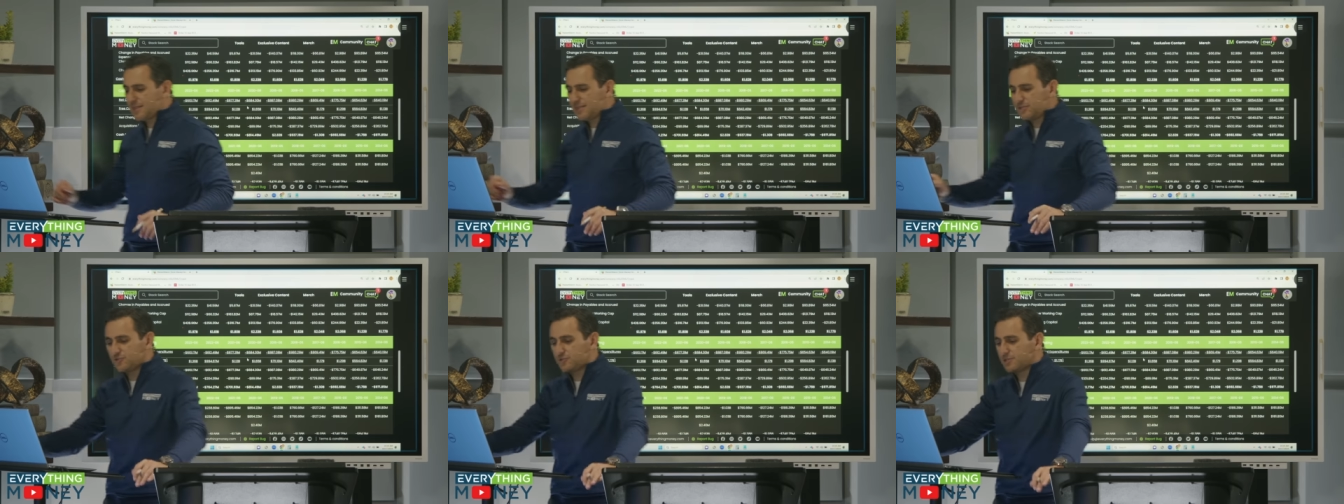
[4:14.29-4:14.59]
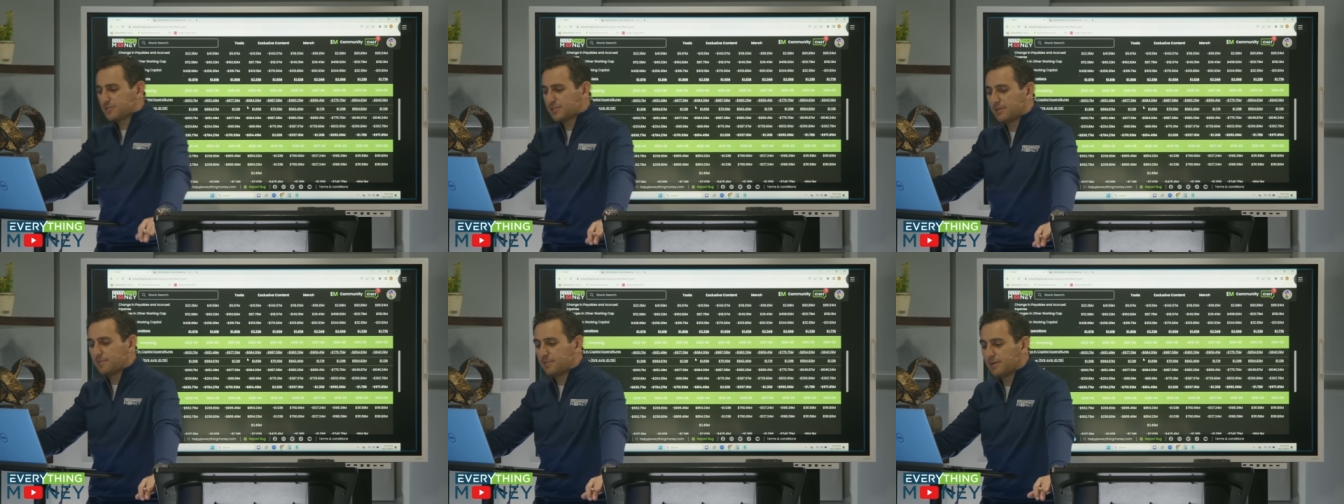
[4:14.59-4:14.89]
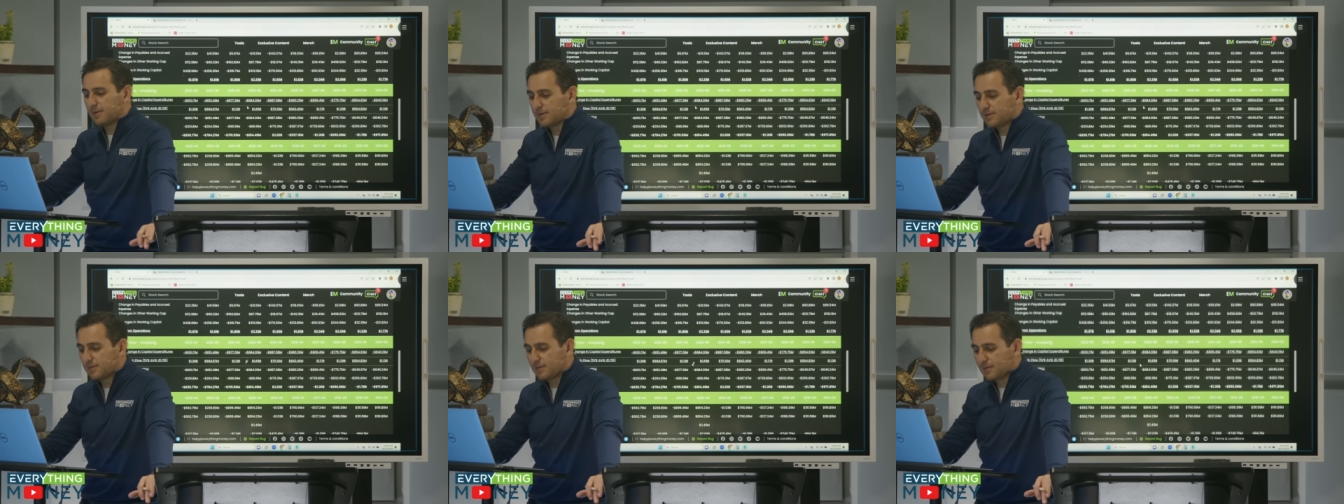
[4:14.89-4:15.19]
interesting to
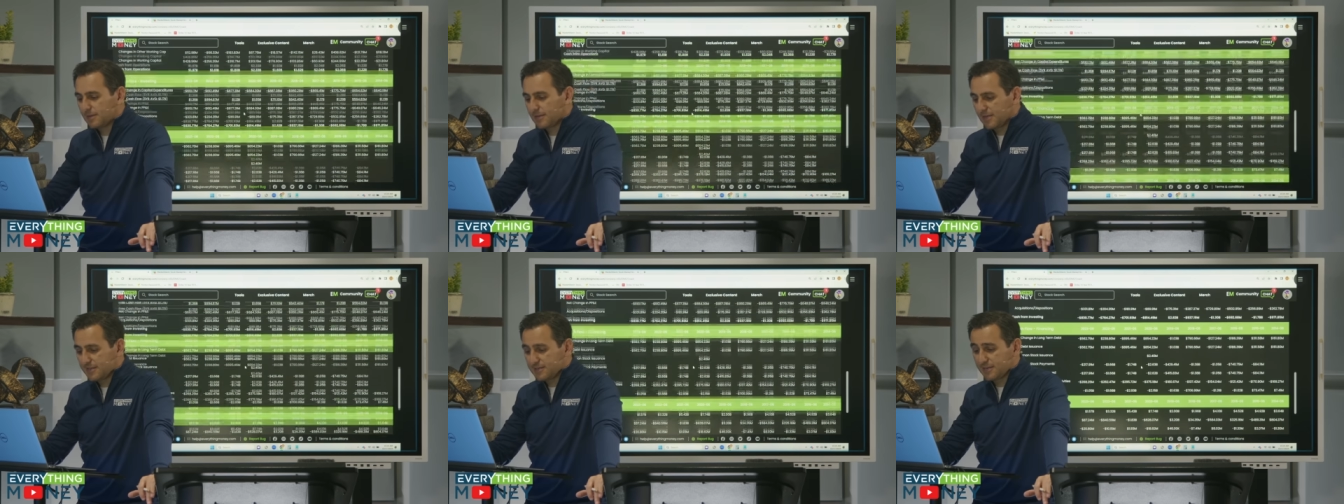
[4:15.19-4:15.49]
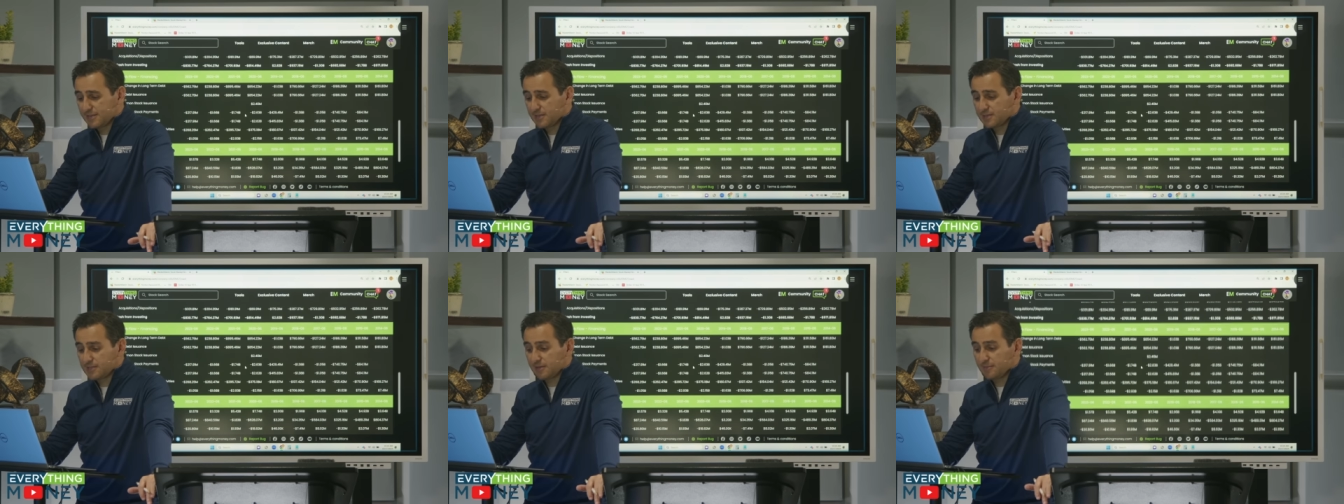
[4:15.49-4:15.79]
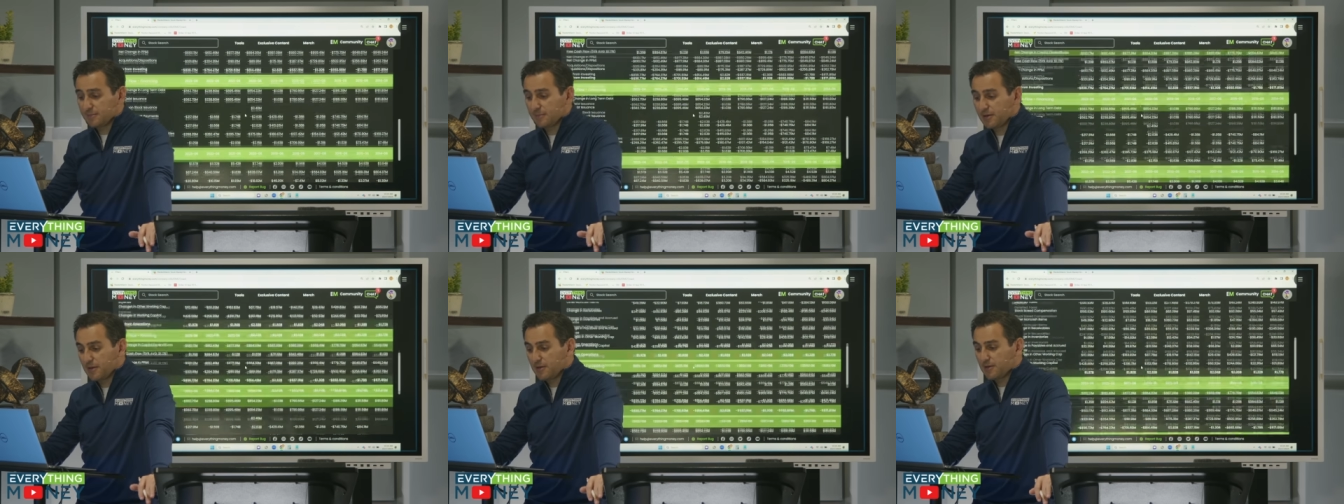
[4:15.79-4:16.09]
me. Is it because
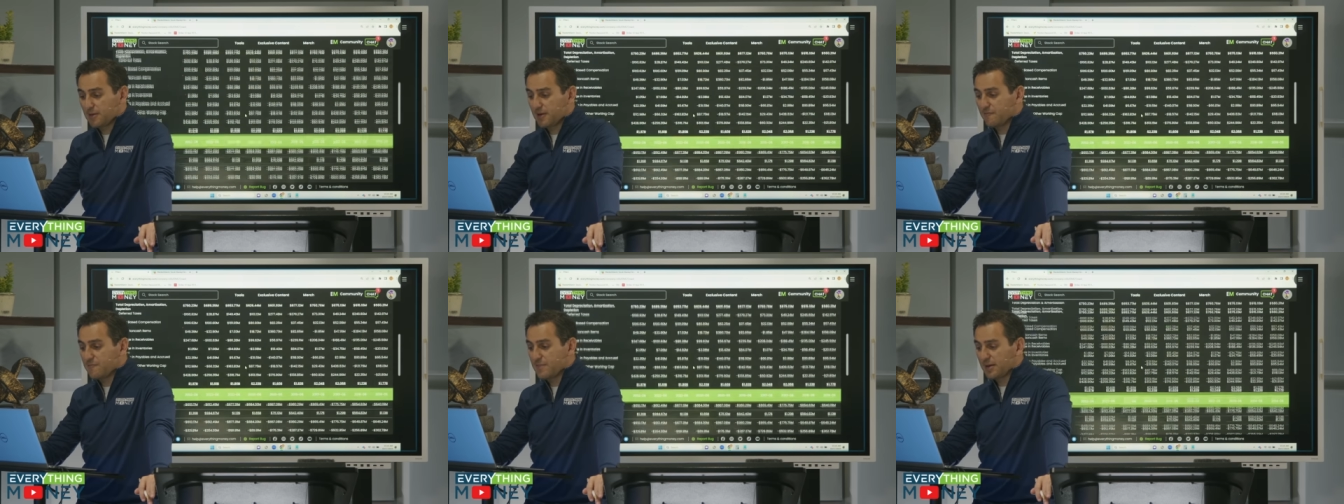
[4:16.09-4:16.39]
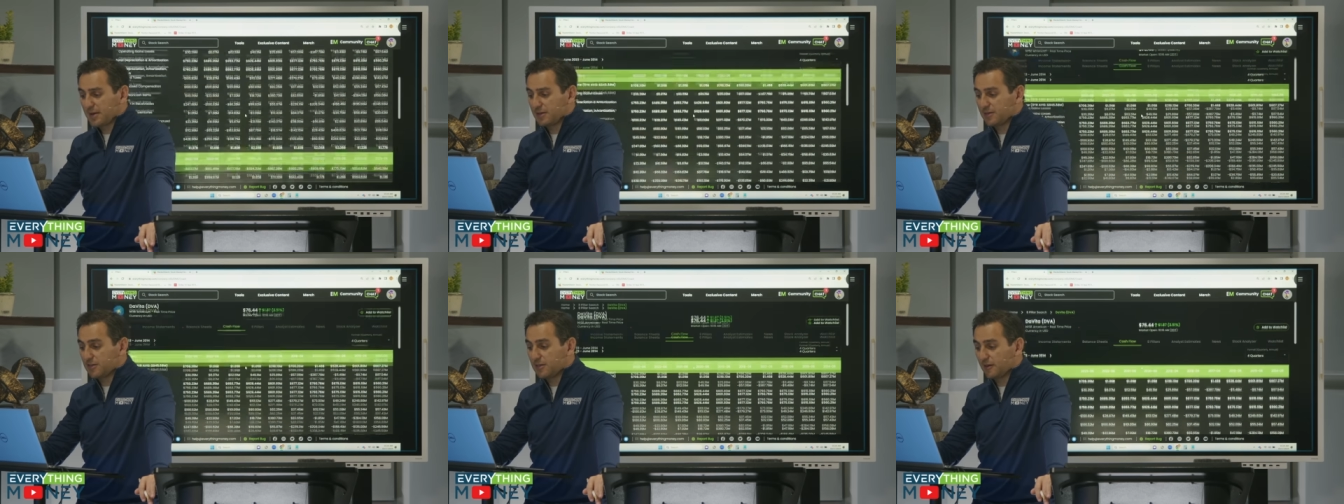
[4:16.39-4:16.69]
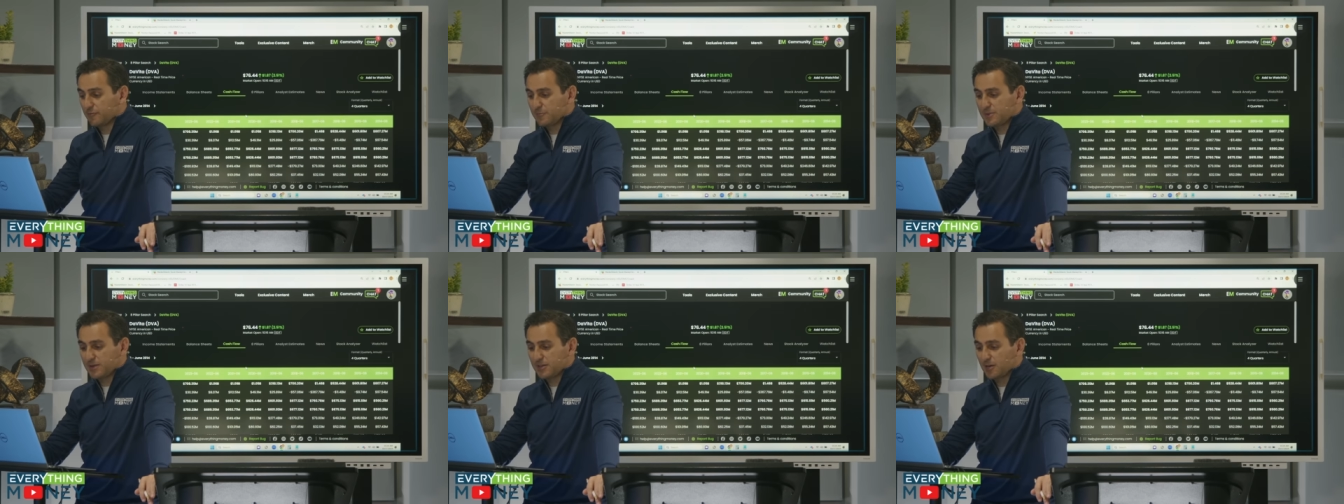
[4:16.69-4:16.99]
of
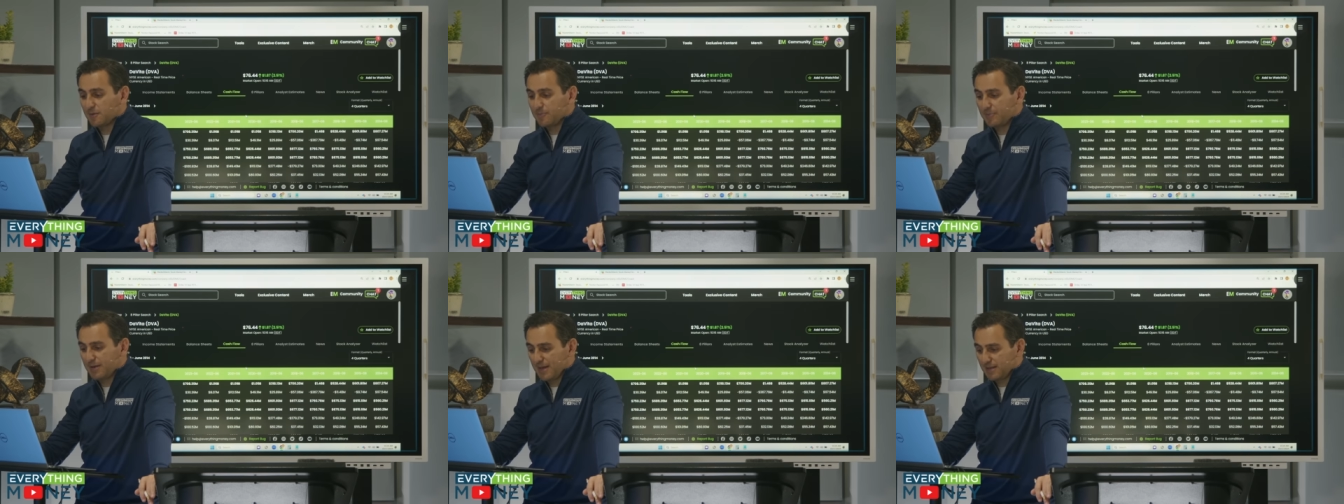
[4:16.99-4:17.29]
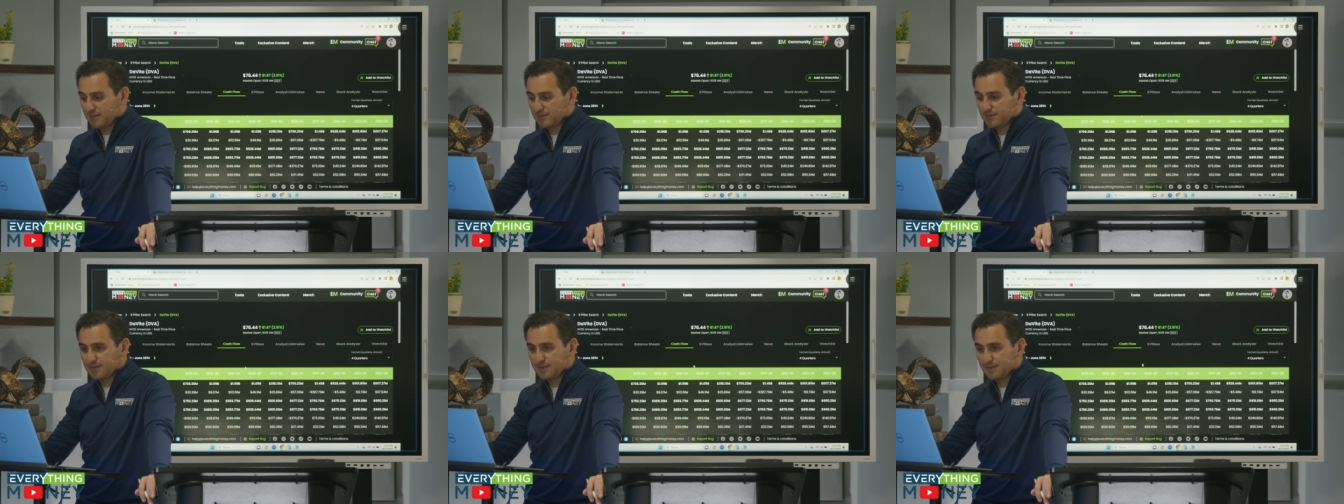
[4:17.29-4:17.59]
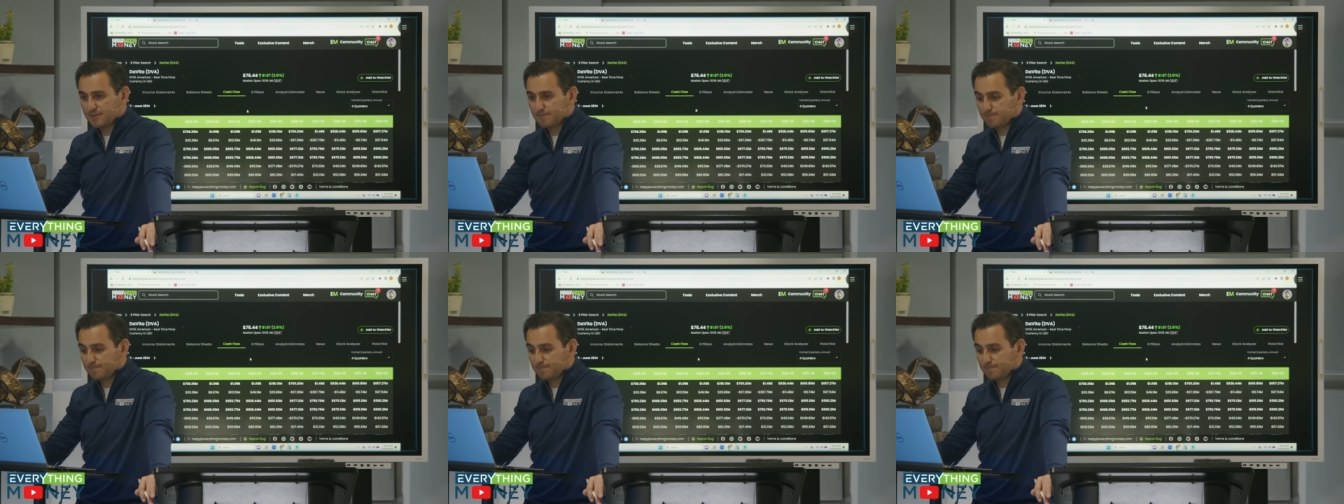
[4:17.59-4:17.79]
government cutbacks?